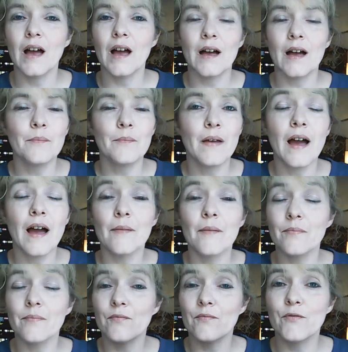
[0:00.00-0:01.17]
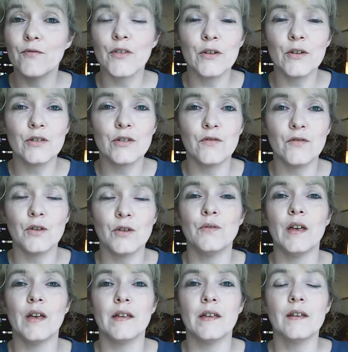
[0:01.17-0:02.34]
Um, for those of you
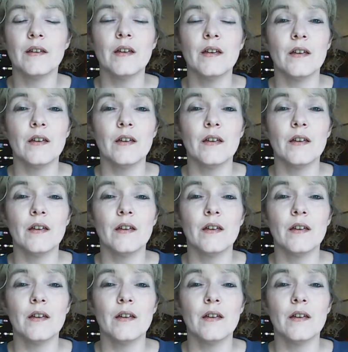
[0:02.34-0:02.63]
that